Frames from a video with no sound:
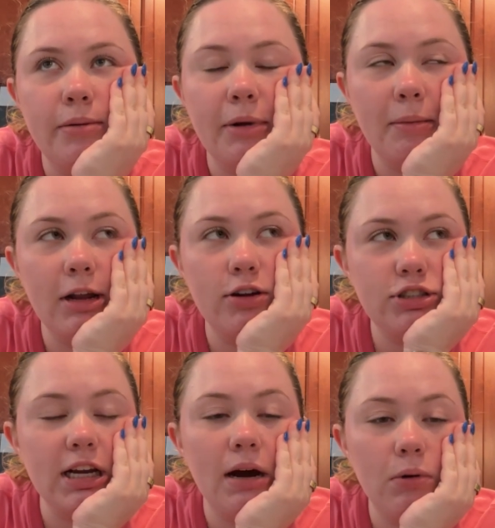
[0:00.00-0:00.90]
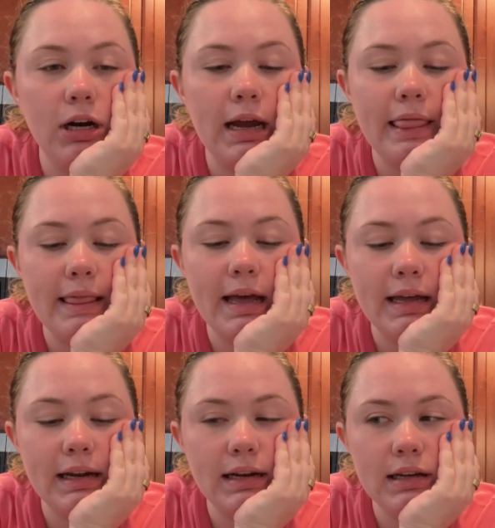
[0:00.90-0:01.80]
but I'm gonna go shower and
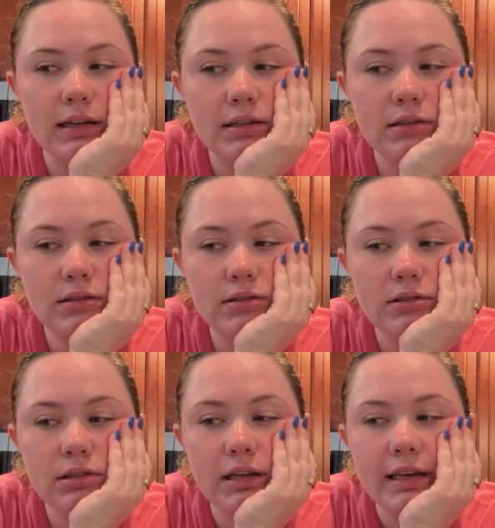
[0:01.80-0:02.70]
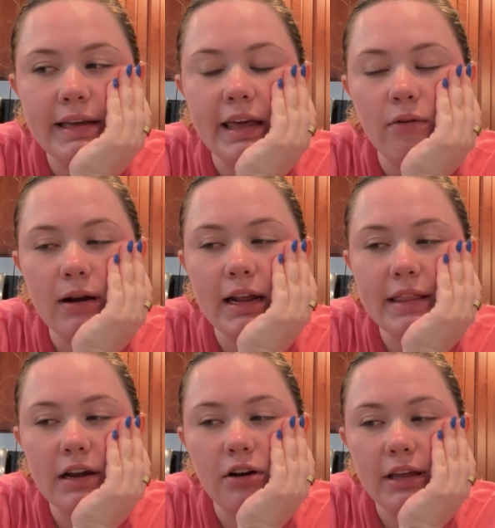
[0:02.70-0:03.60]
then get ready
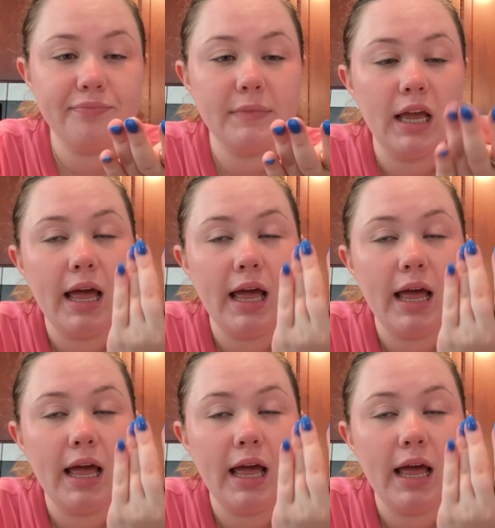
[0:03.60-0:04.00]
and then I'll eat.